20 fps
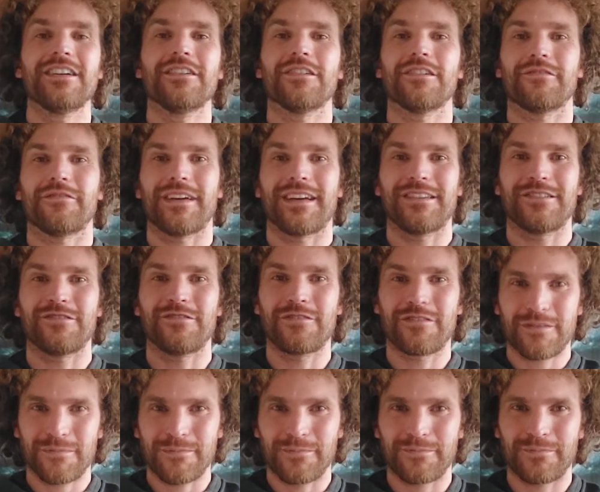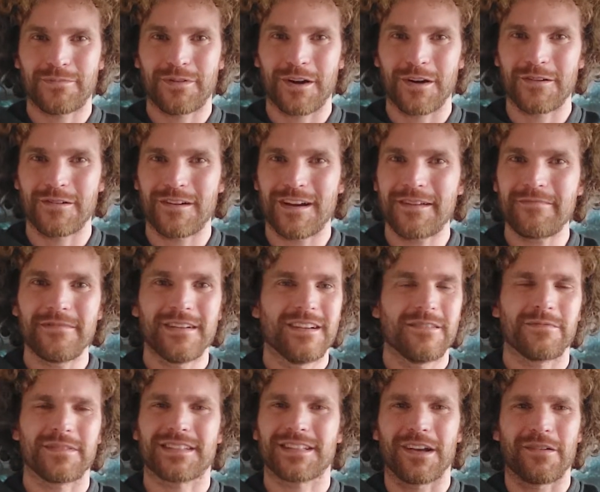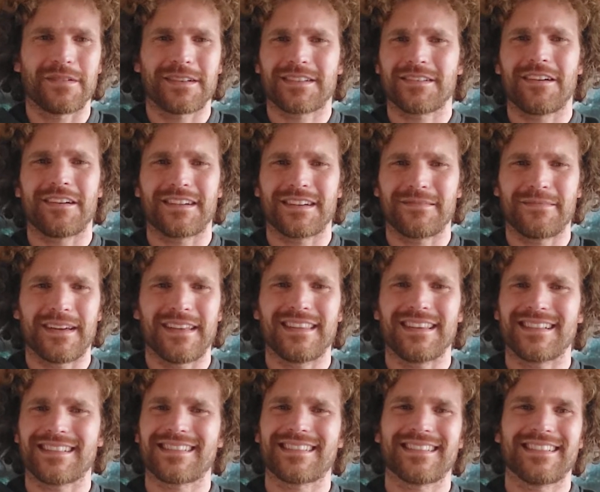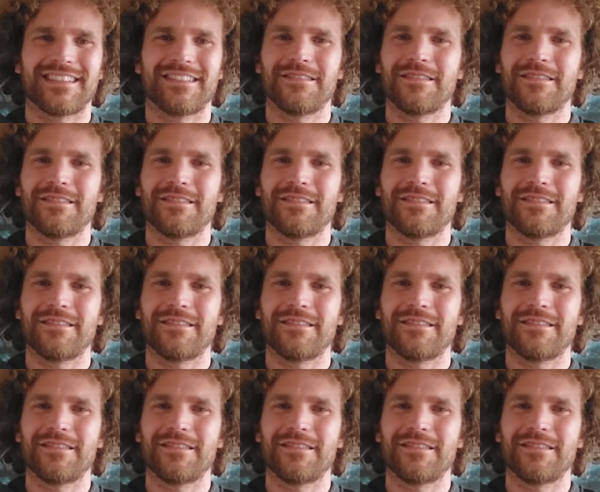of our youth program. We're so excited about this.